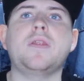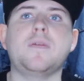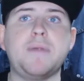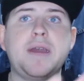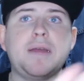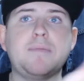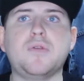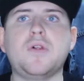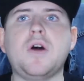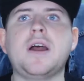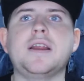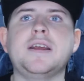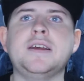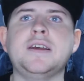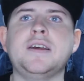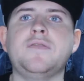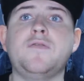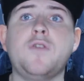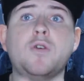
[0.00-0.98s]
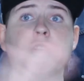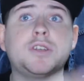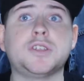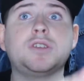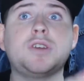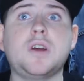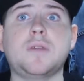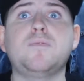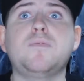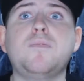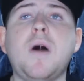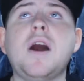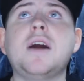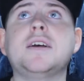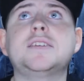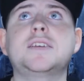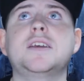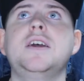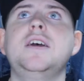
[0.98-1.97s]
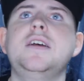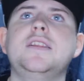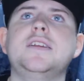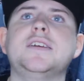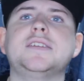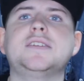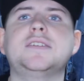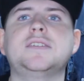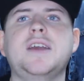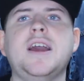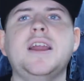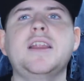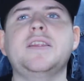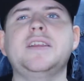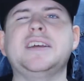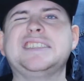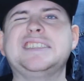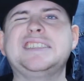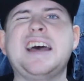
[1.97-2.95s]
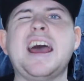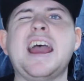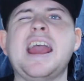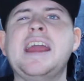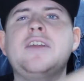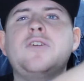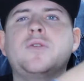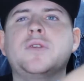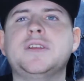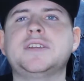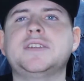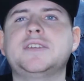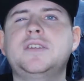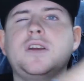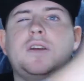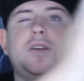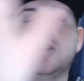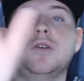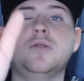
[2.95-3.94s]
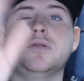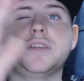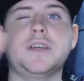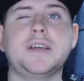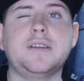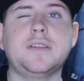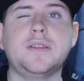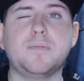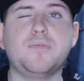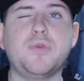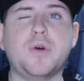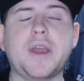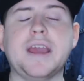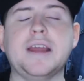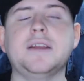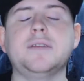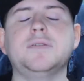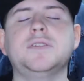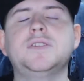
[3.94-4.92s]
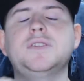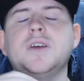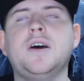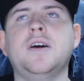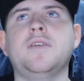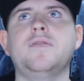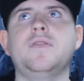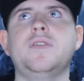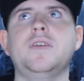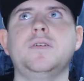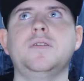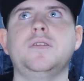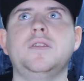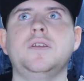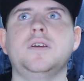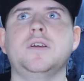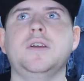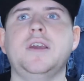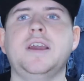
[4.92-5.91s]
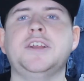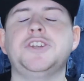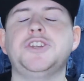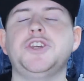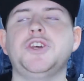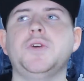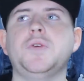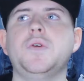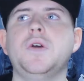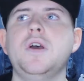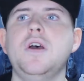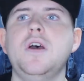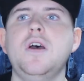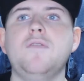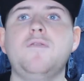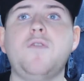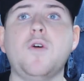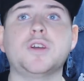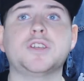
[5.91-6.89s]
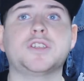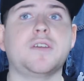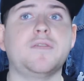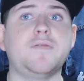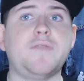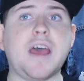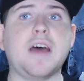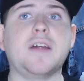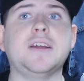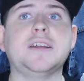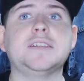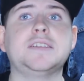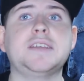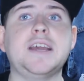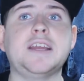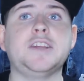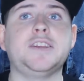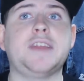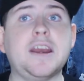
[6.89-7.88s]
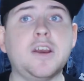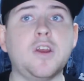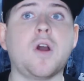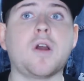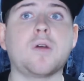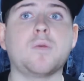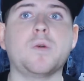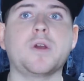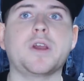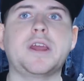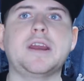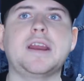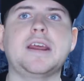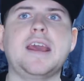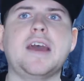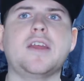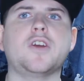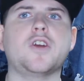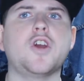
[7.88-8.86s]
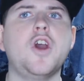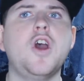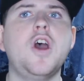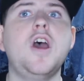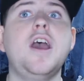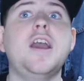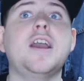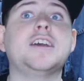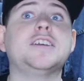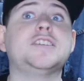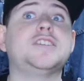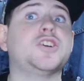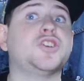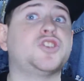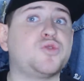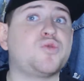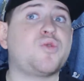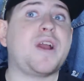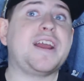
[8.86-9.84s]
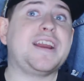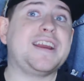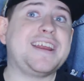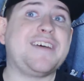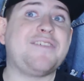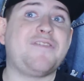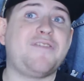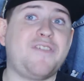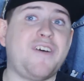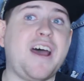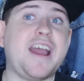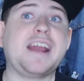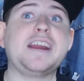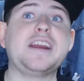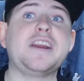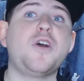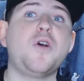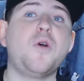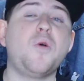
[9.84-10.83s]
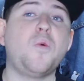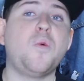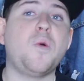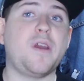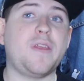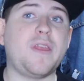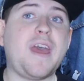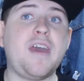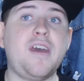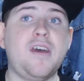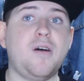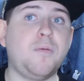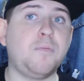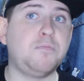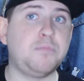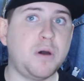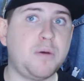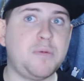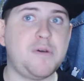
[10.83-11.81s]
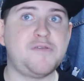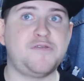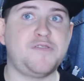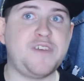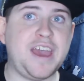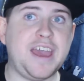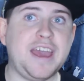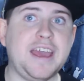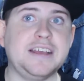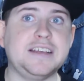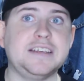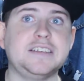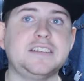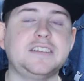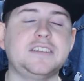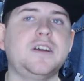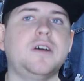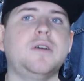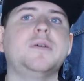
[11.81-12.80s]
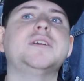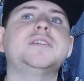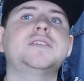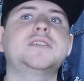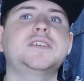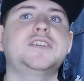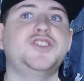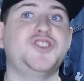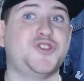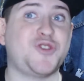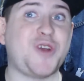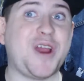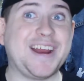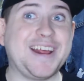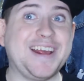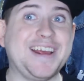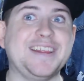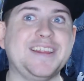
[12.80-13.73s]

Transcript: the main plot focuses on Bosk, kind of the side, or the closing, the bookends of the issue, focus on Valance and Dengar working together, because they're trying to find where the hell Boba Fett is. So it's trying to